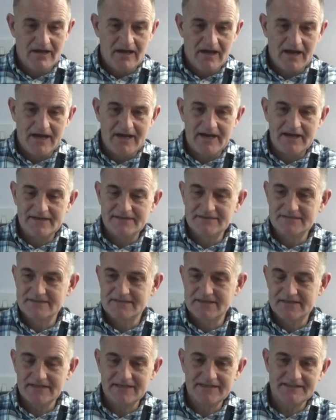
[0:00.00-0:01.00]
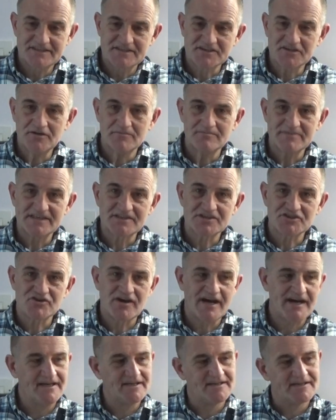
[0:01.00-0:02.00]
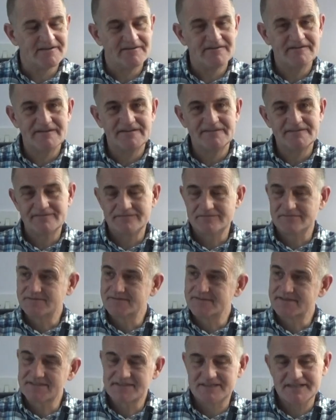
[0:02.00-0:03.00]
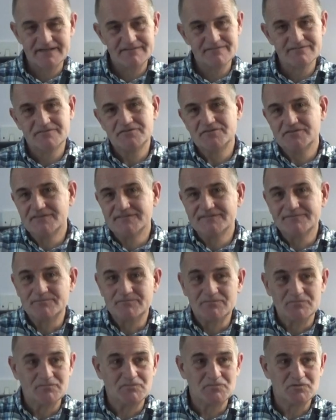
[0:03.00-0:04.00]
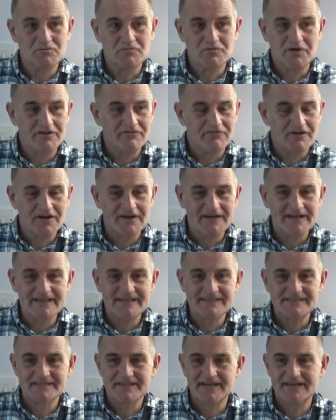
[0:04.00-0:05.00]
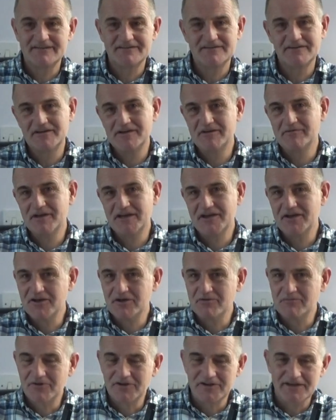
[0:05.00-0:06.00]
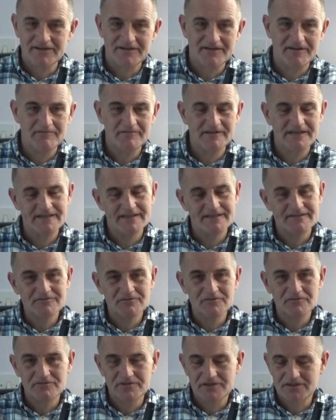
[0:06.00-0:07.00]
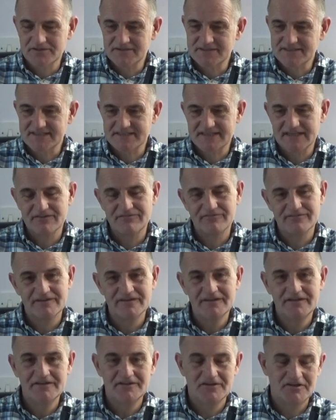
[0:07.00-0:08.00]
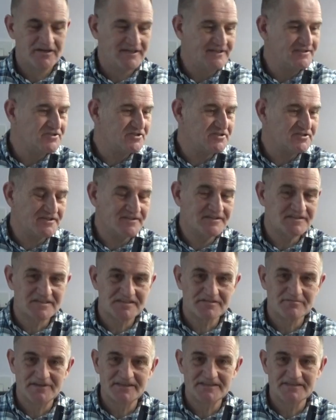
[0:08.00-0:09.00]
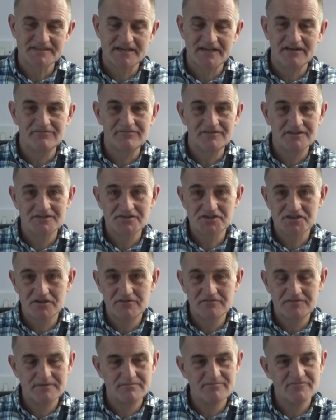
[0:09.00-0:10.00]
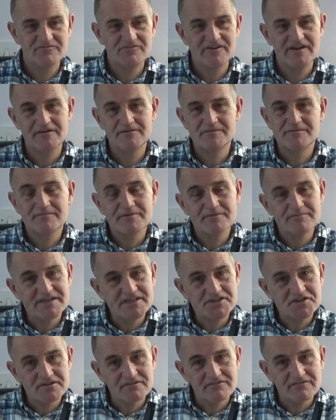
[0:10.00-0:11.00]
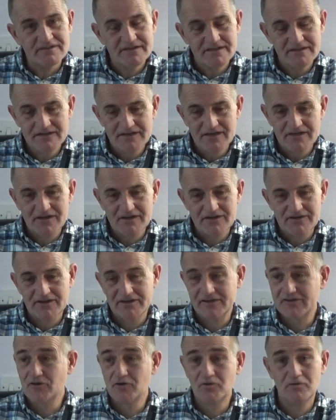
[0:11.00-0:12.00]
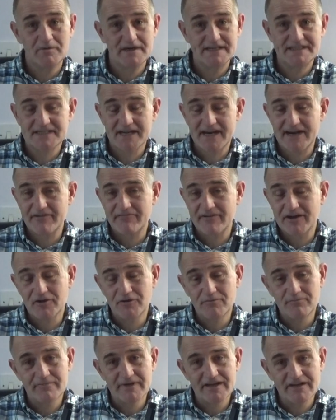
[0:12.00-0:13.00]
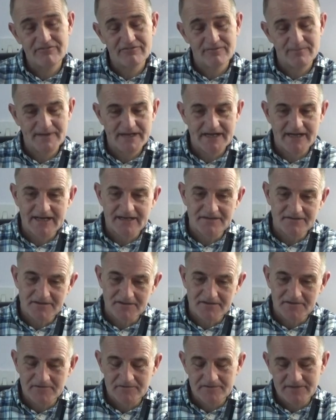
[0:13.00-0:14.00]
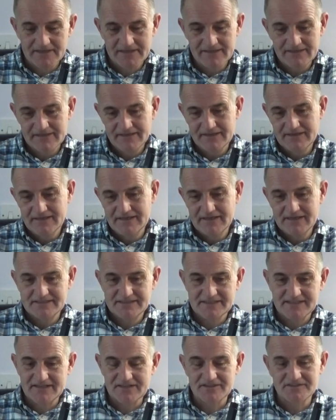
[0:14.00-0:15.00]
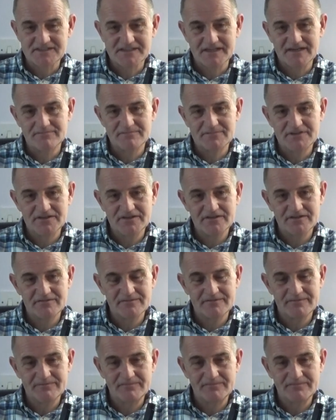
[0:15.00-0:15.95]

and he stopped his tractor and said, quite rightly said, who are you, what you doing, and all the good stuff. I introduced myself and I showed him written permission I always carry on me from the landowner. Said I was up doing